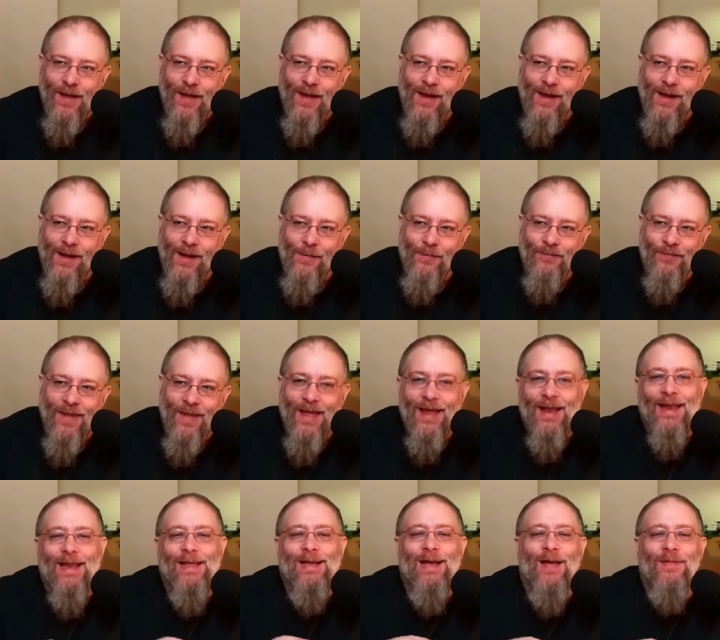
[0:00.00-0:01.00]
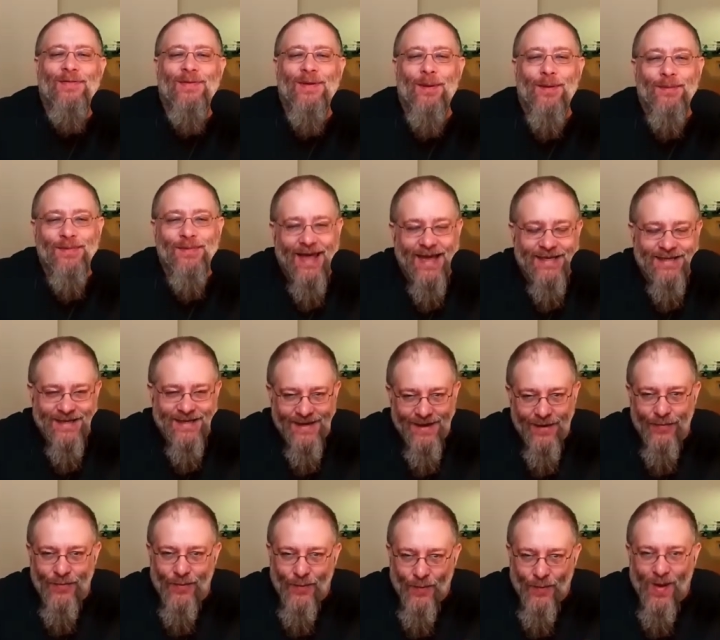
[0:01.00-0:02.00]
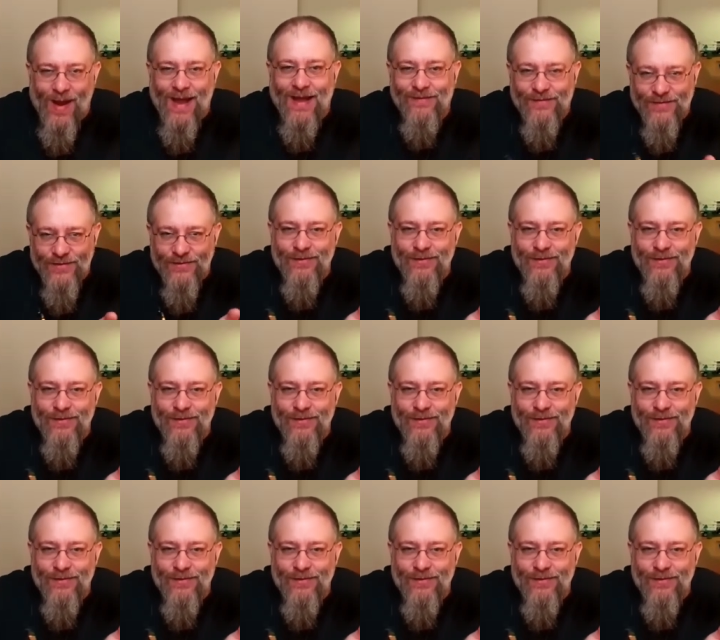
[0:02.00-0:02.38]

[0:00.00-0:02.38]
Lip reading: I'm guessing the waves